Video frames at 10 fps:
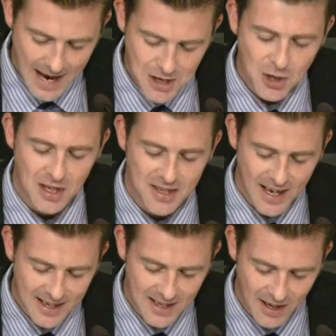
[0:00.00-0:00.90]
and you can
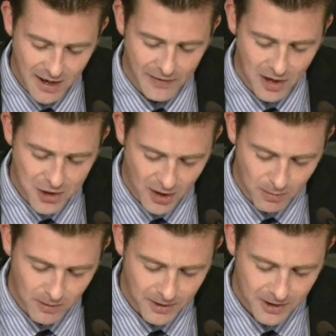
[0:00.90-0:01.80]
take care of our
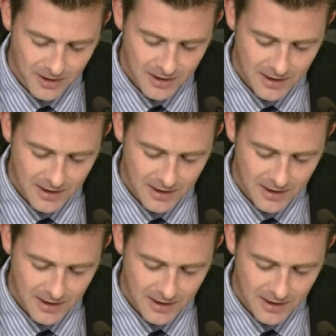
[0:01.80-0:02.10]
troubles.